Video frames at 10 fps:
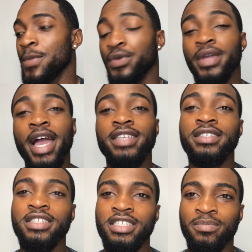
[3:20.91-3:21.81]
You guys
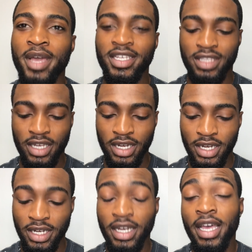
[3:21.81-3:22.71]
should expect
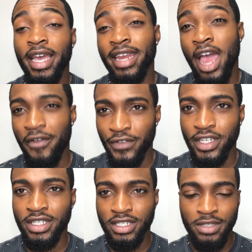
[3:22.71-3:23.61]
an
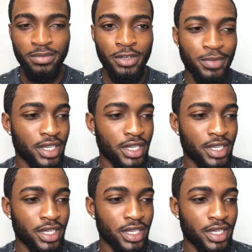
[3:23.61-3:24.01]
African lookbook,